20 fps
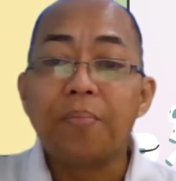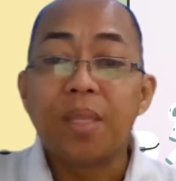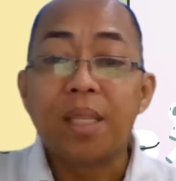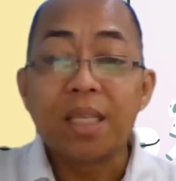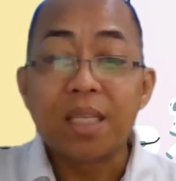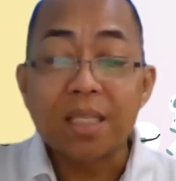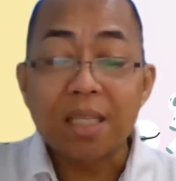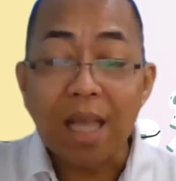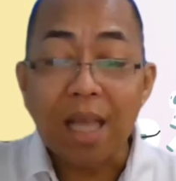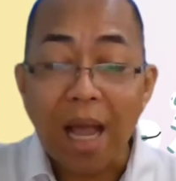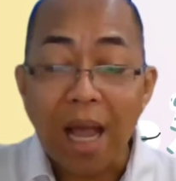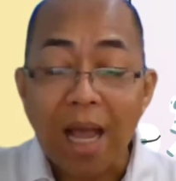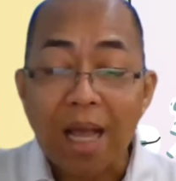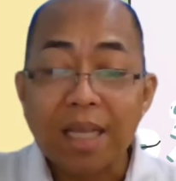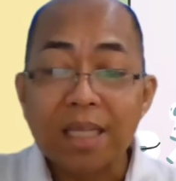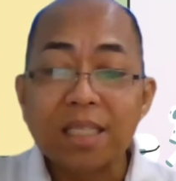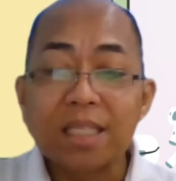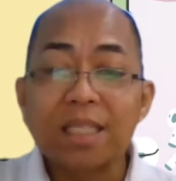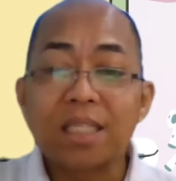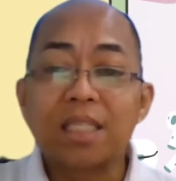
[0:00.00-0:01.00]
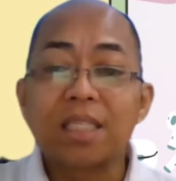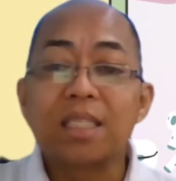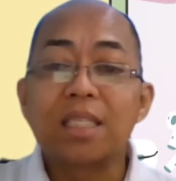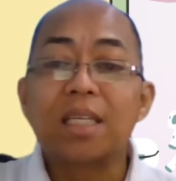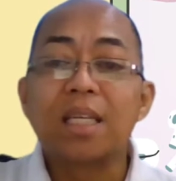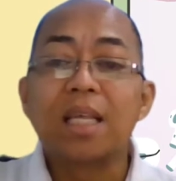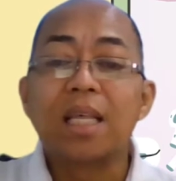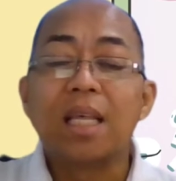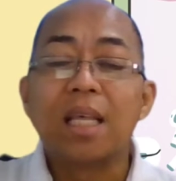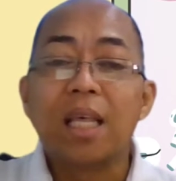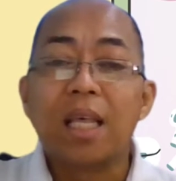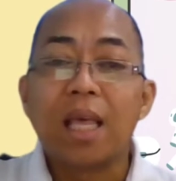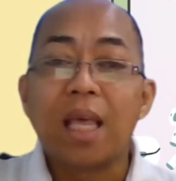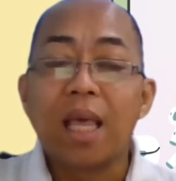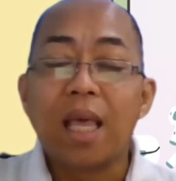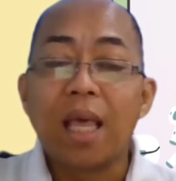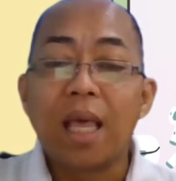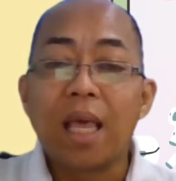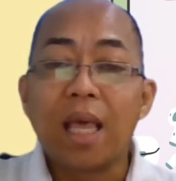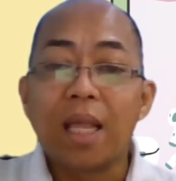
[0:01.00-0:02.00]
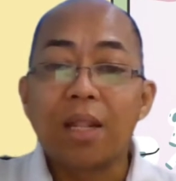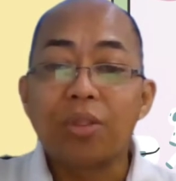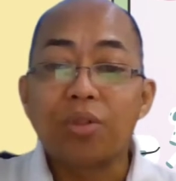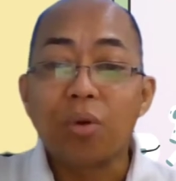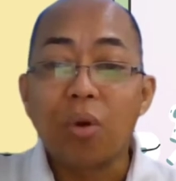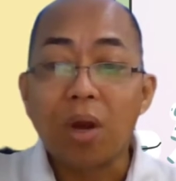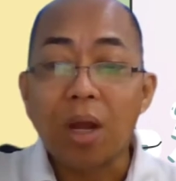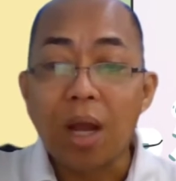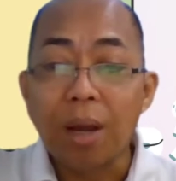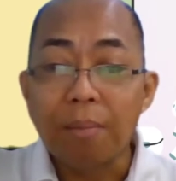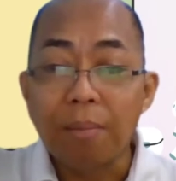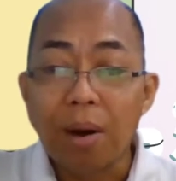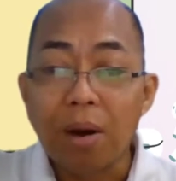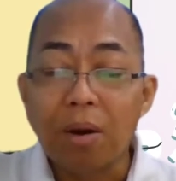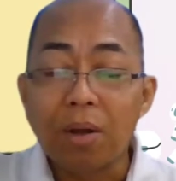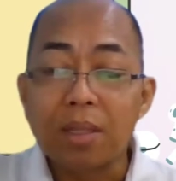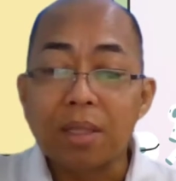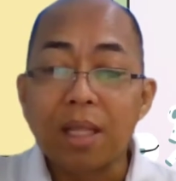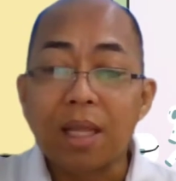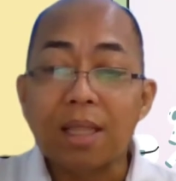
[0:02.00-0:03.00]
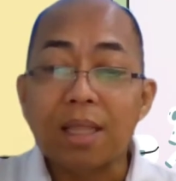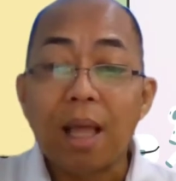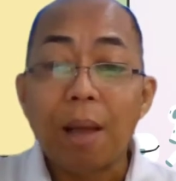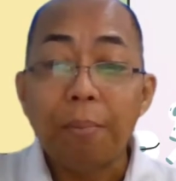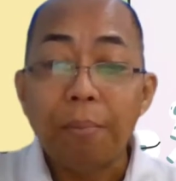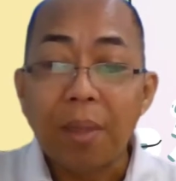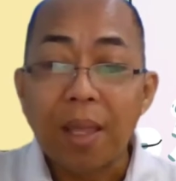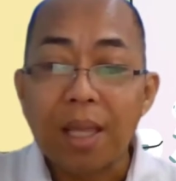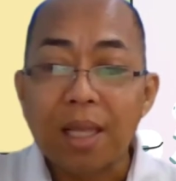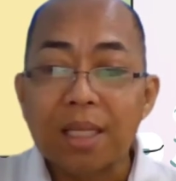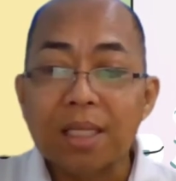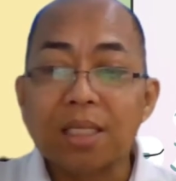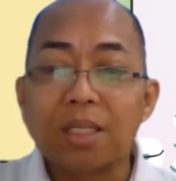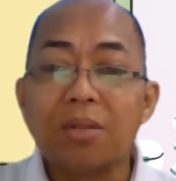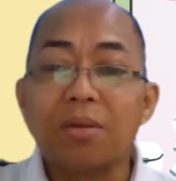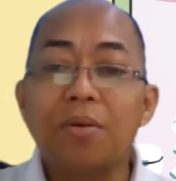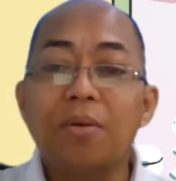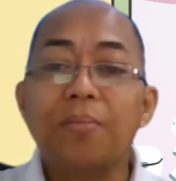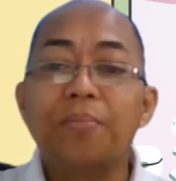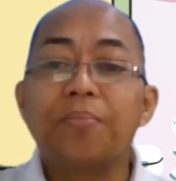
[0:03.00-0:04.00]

discuss and talk about the topics,